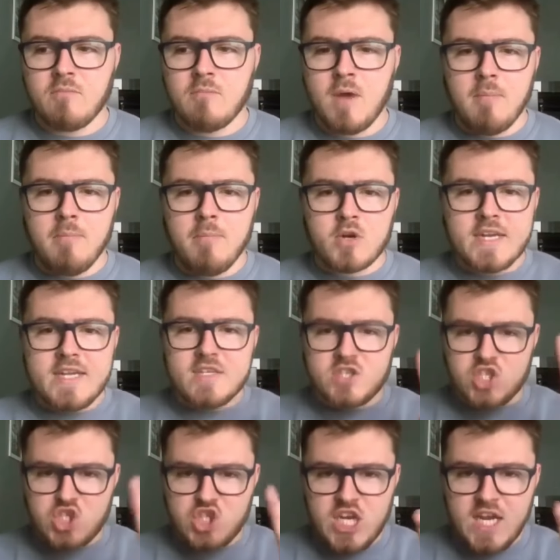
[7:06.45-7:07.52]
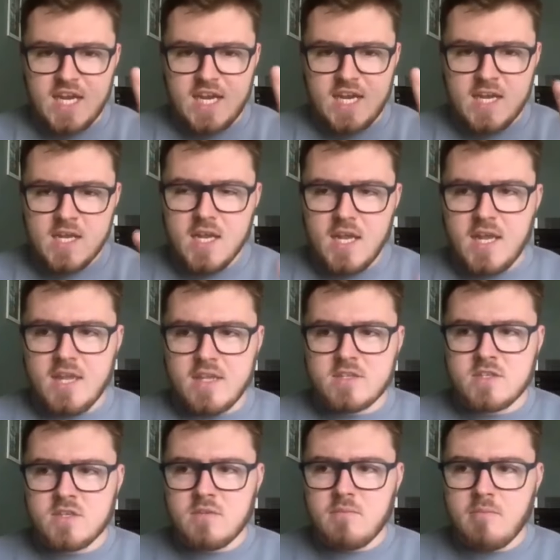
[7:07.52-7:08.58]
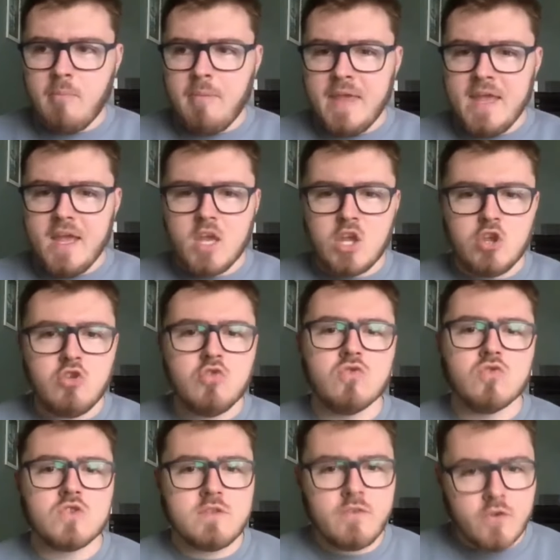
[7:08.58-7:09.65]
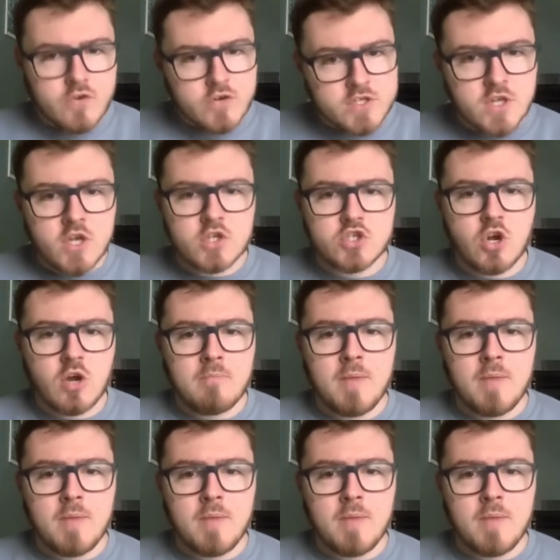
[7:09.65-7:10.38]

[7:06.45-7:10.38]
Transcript: my body's qi is being used for a certain job.